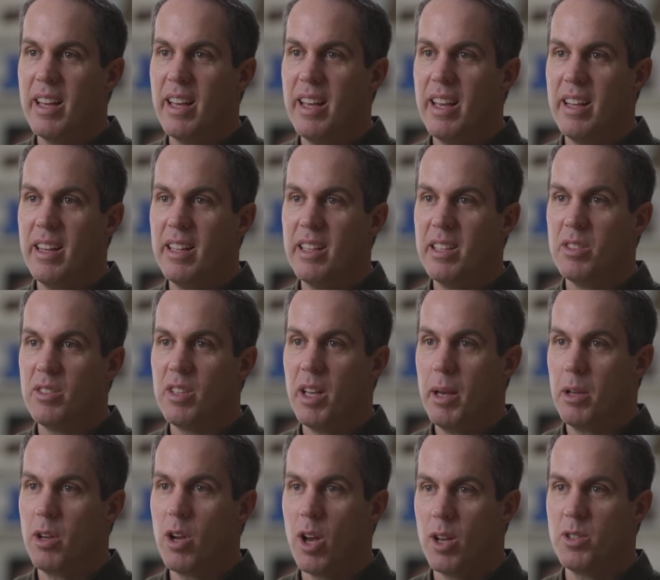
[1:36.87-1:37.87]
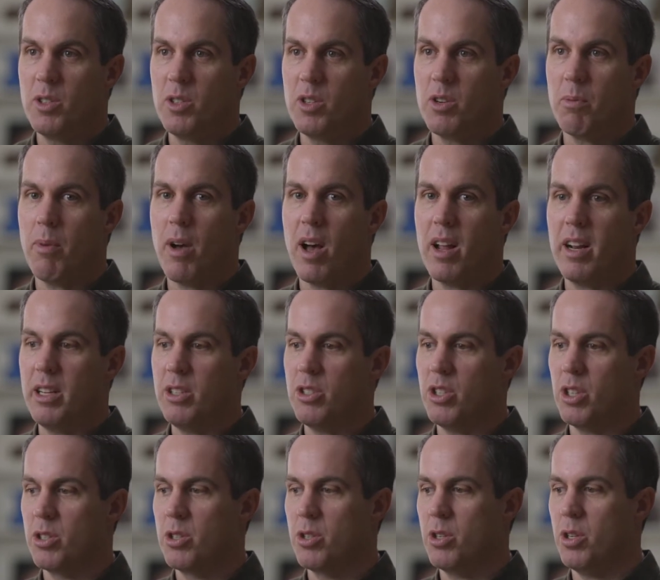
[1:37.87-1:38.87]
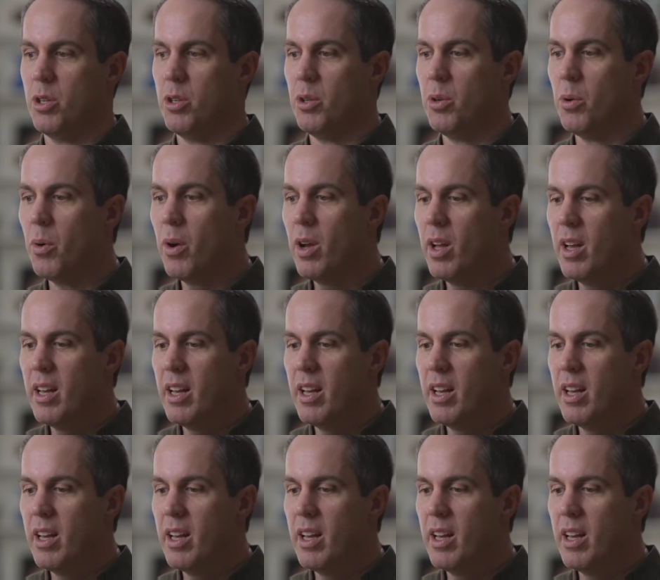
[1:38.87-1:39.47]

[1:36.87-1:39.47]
it causes your body just to